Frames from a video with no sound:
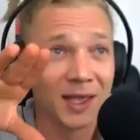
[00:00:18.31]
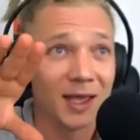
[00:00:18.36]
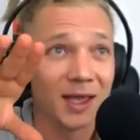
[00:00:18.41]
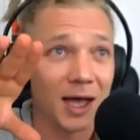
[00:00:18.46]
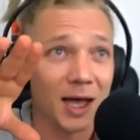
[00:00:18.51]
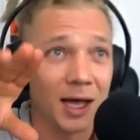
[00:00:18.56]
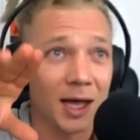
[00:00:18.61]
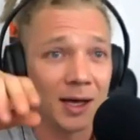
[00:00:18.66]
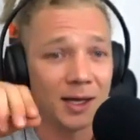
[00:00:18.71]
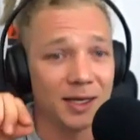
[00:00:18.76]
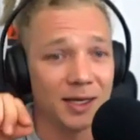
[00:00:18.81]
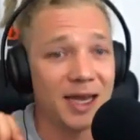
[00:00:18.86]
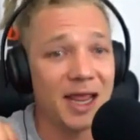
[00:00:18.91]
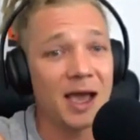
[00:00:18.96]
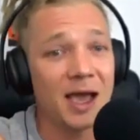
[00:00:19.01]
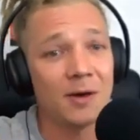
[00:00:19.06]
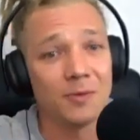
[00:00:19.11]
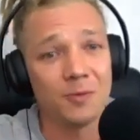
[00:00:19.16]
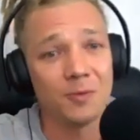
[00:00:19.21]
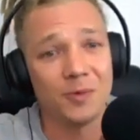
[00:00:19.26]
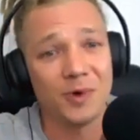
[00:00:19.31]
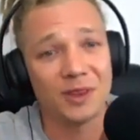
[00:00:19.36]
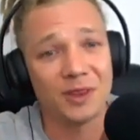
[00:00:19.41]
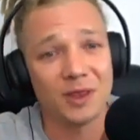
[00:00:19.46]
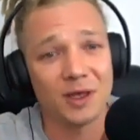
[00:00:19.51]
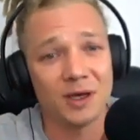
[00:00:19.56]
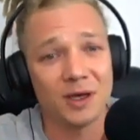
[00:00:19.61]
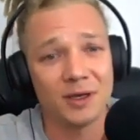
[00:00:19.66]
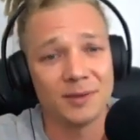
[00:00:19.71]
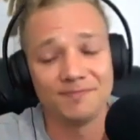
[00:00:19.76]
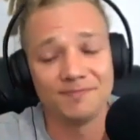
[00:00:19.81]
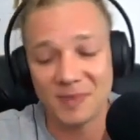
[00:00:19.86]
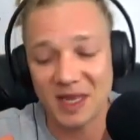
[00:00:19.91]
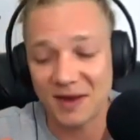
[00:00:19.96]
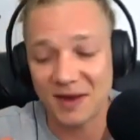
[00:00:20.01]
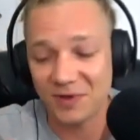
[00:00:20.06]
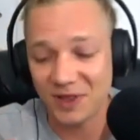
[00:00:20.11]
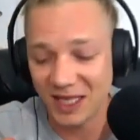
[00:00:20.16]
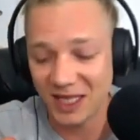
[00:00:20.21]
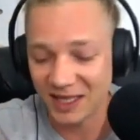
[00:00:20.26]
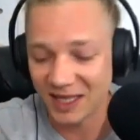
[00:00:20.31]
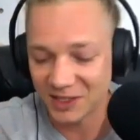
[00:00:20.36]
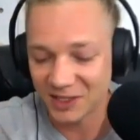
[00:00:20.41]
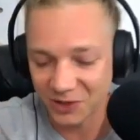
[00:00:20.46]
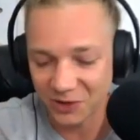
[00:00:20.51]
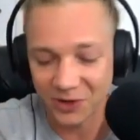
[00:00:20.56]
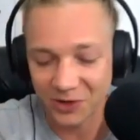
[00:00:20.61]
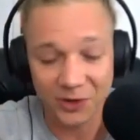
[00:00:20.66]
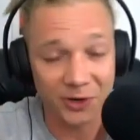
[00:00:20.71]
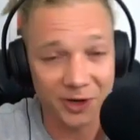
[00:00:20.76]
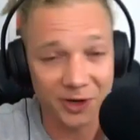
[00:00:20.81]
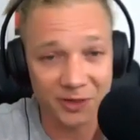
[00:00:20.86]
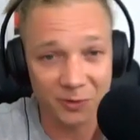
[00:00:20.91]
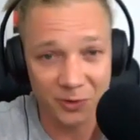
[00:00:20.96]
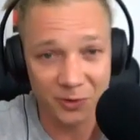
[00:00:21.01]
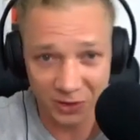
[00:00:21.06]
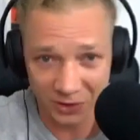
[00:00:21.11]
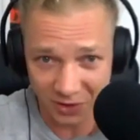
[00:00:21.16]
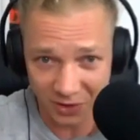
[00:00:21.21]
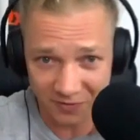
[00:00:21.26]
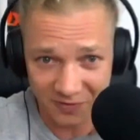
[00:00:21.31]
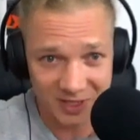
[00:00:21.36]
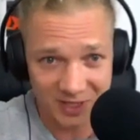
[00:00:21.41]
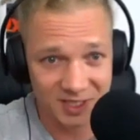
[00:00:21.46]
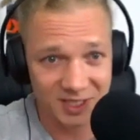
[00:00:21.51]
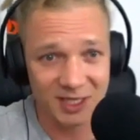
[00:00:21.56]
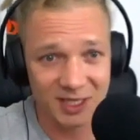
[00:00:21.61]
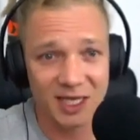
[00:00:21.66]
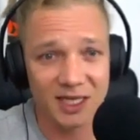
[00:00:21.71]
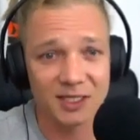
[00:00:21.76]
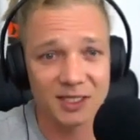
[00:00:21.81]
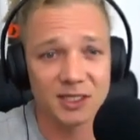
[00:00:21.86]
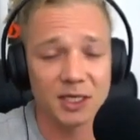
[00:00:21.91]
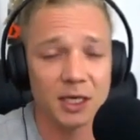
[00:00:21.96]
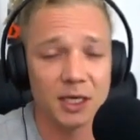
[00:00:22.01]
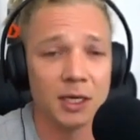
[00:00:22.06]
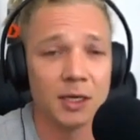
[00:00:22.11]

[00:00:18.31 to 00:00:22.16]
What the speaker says: Now, with everything that's going on in the world, obviously there's